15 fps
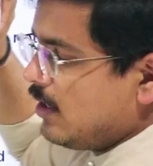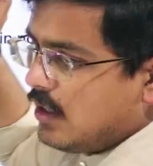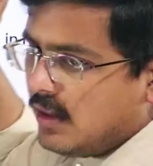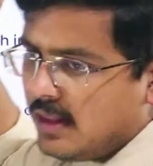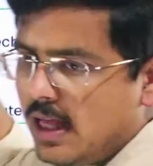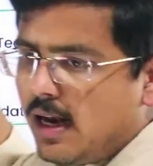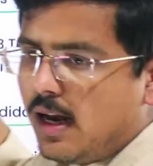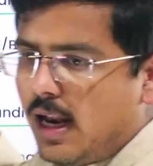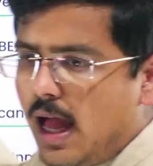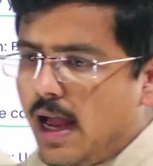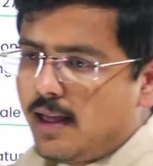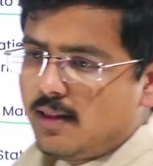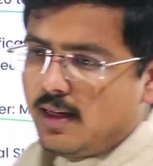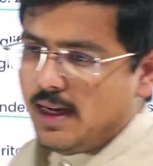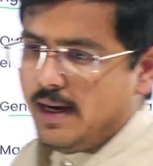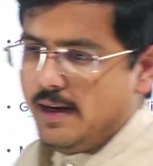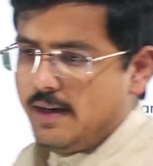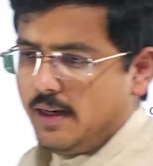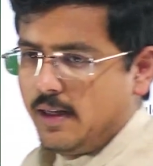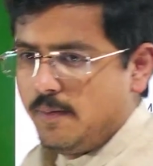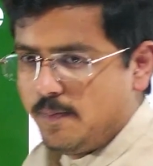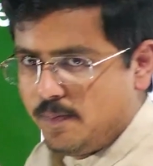there lie the
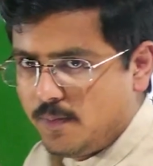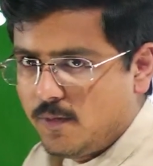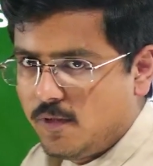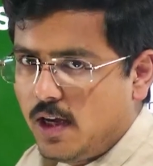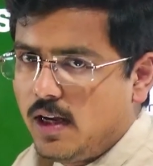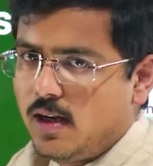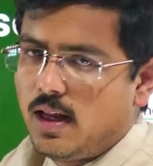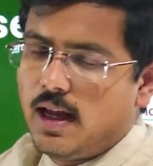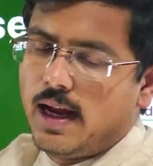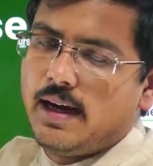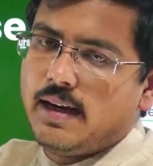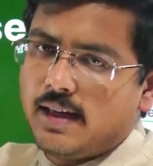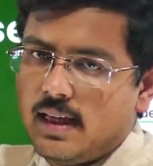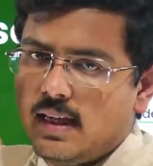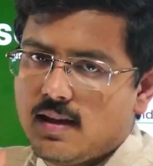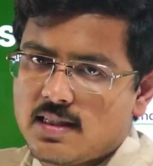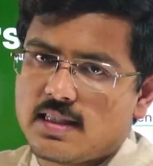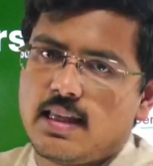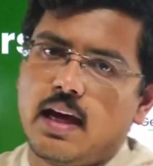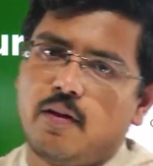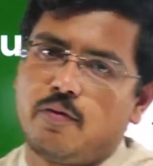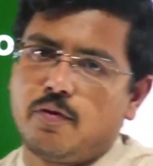entry. Fine, entry is
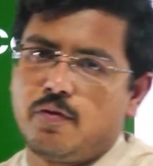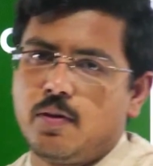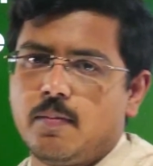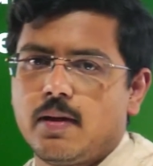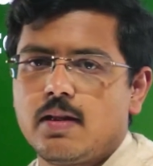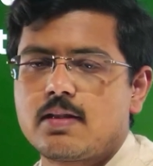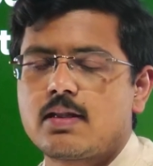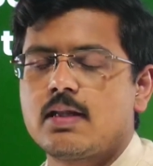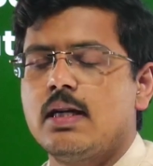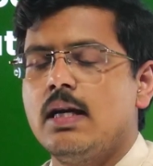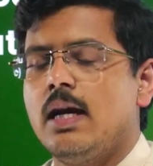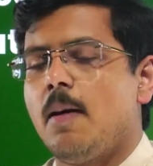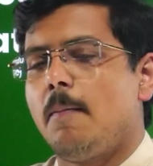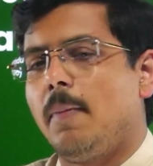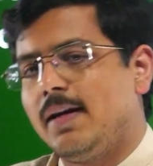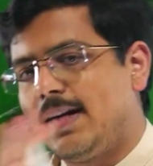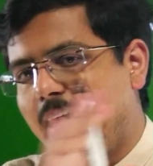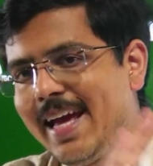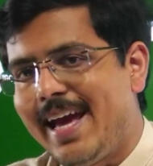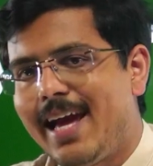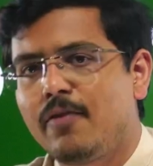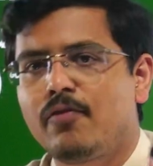there for females. But
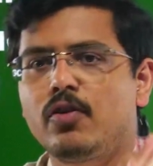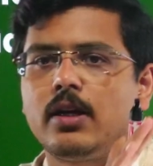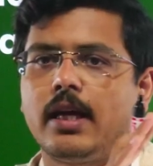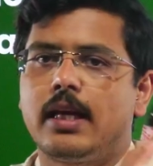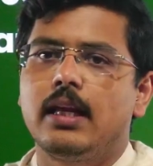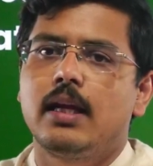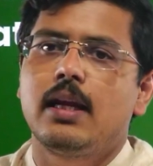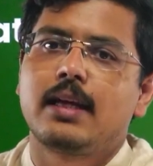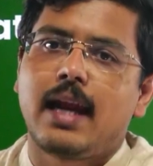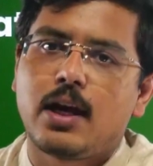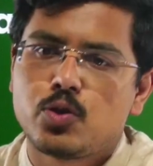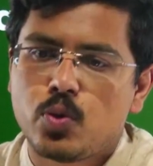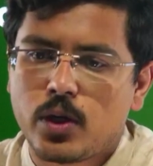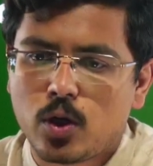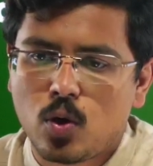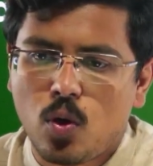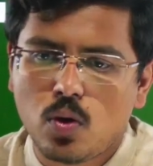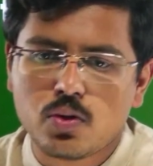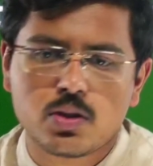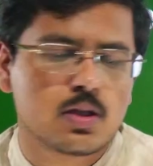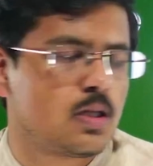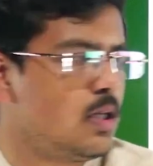here for technical graduate
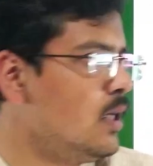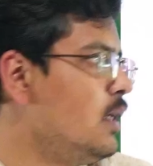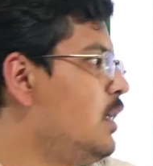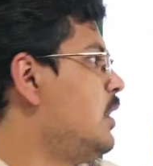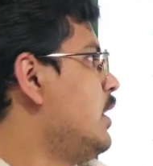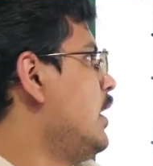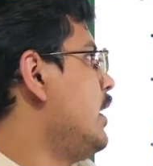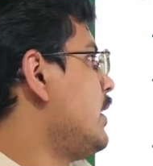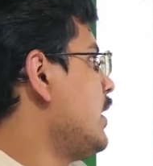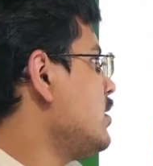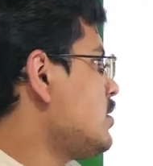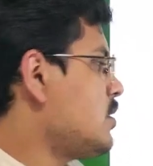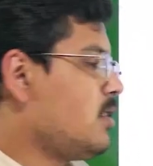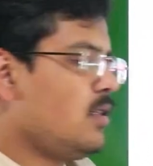course, it is